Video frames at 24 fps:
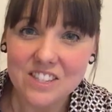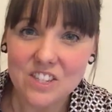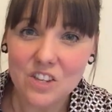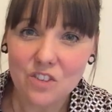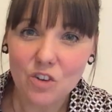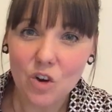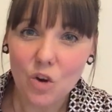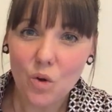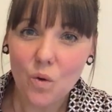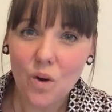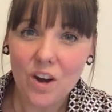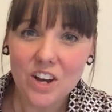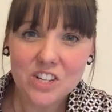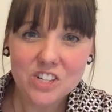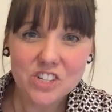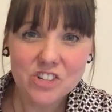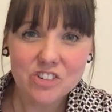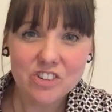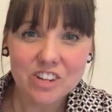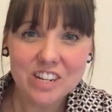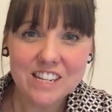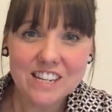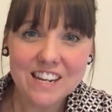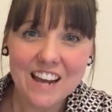So I've got quite a
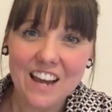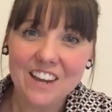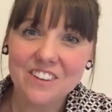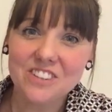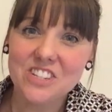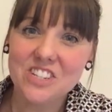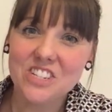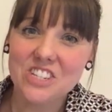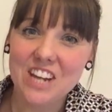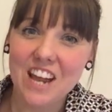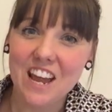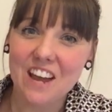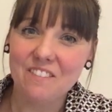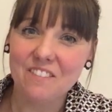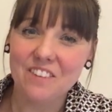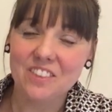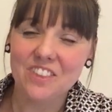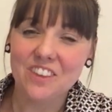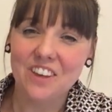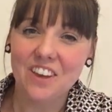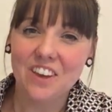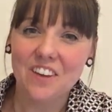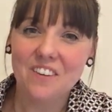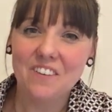treat now to share
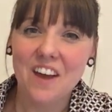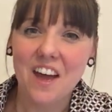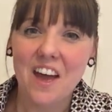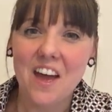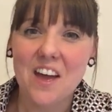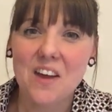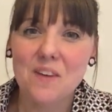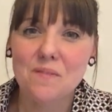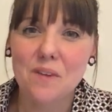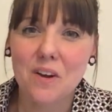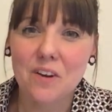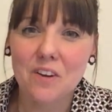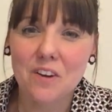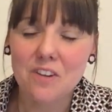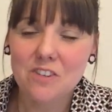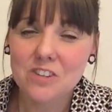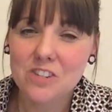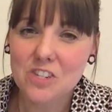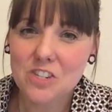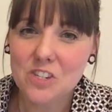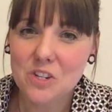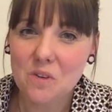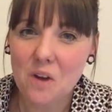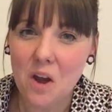with you. I'm going
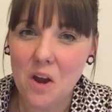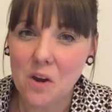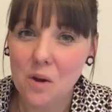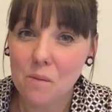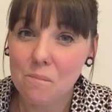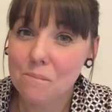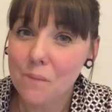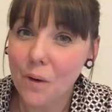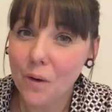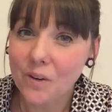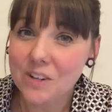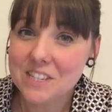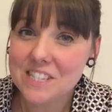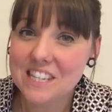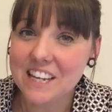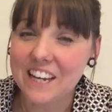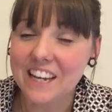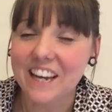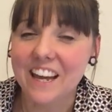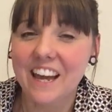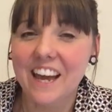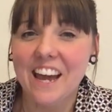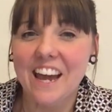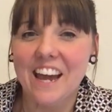to do an
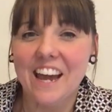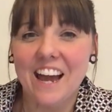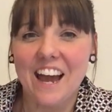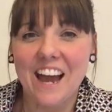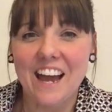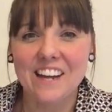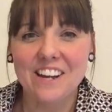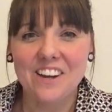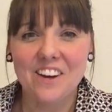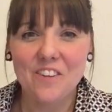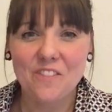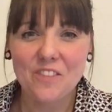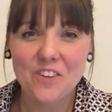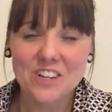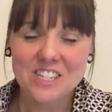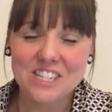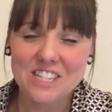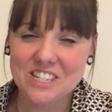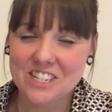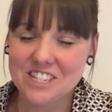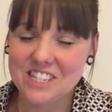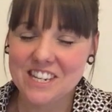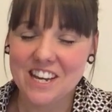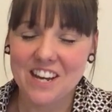unboxing, and I'll
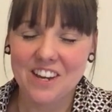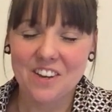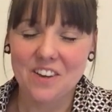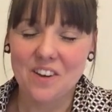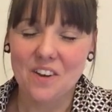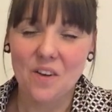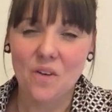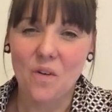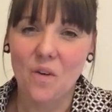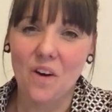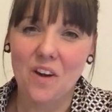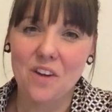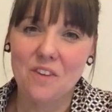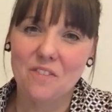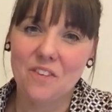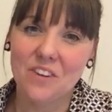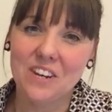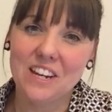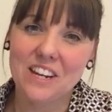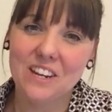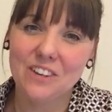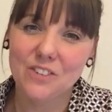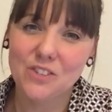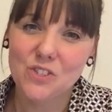firstly just tell you quite a
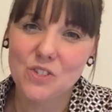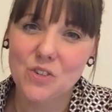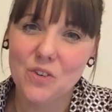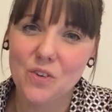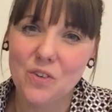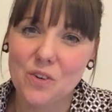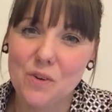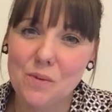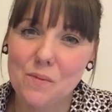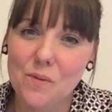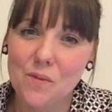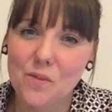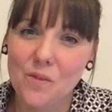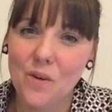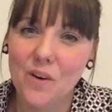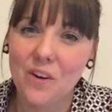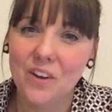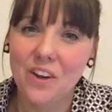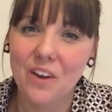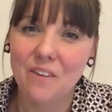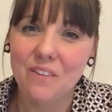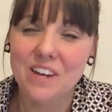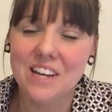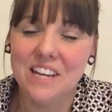funny little story before I
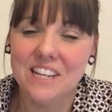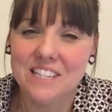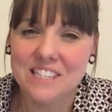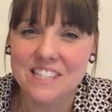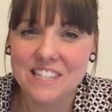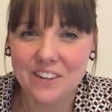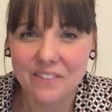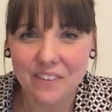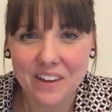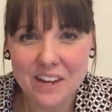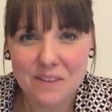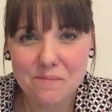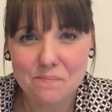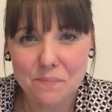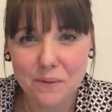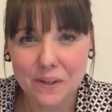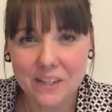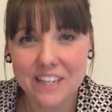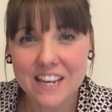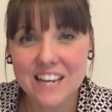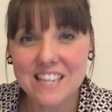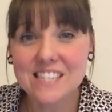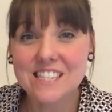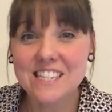go into it.
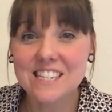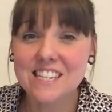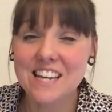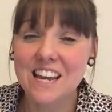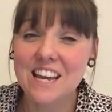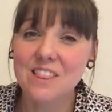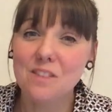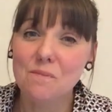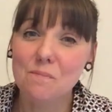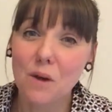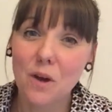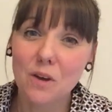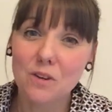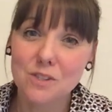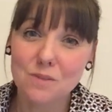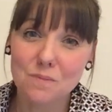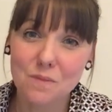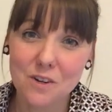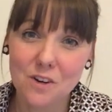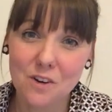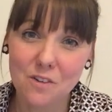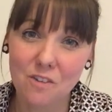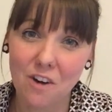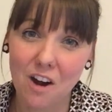But yesterday the
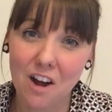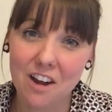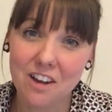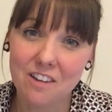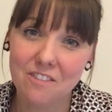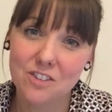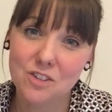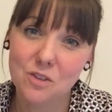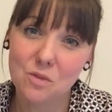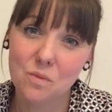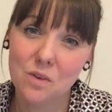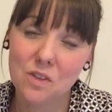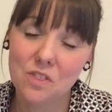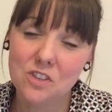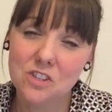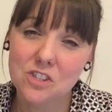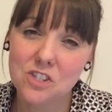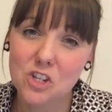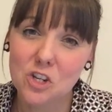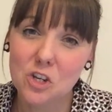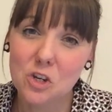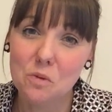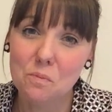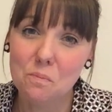postman arrived with
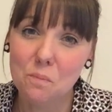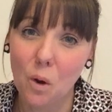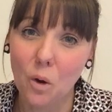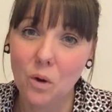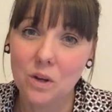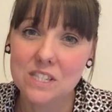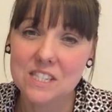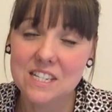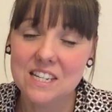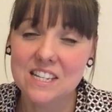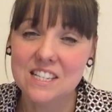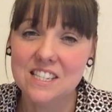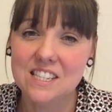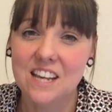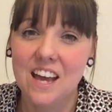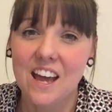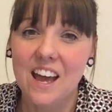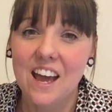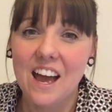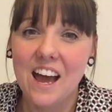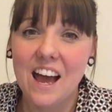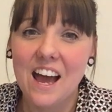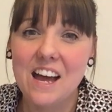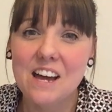two boxes,
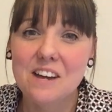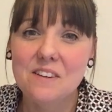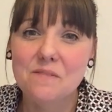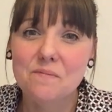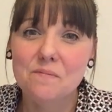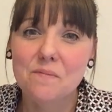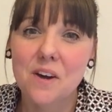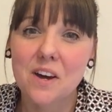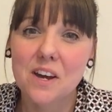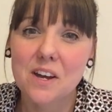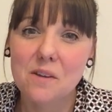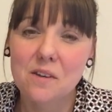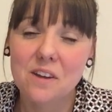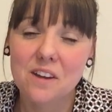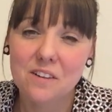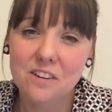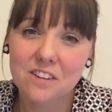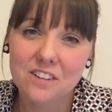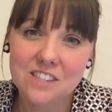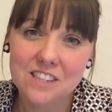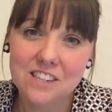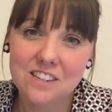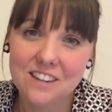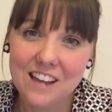and my
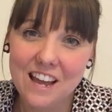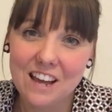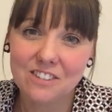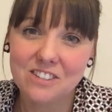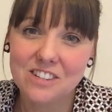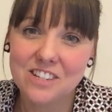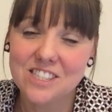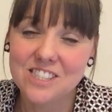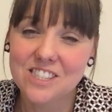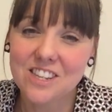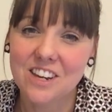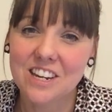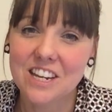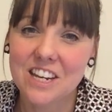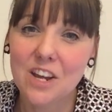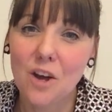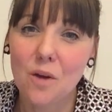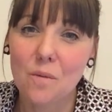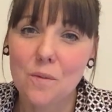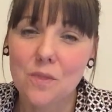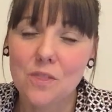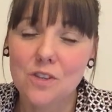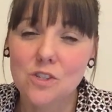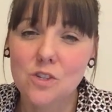eldest son, he
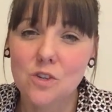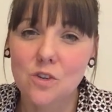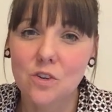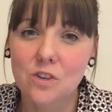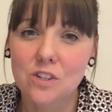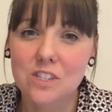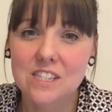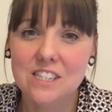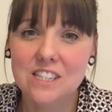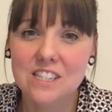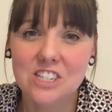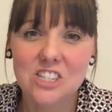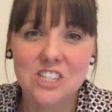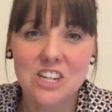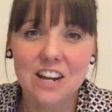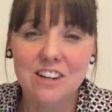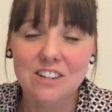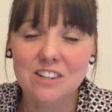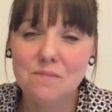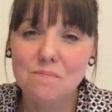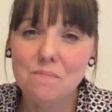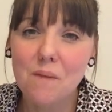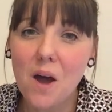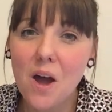opened the door and
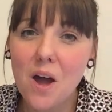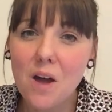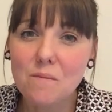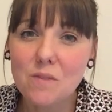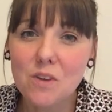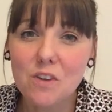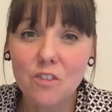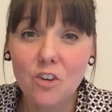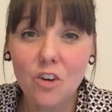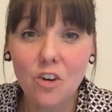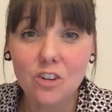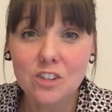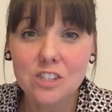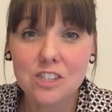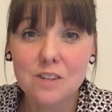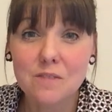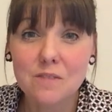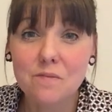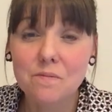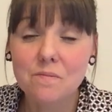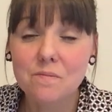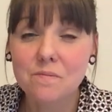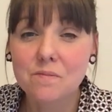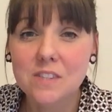shouted, "Mum, you've got
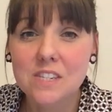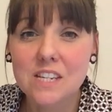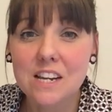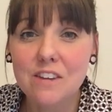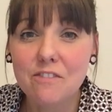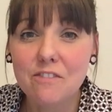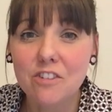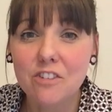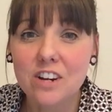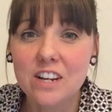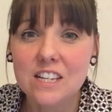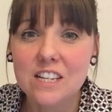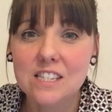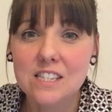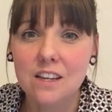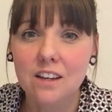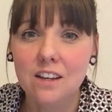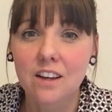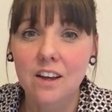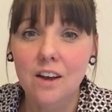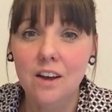some deliveries,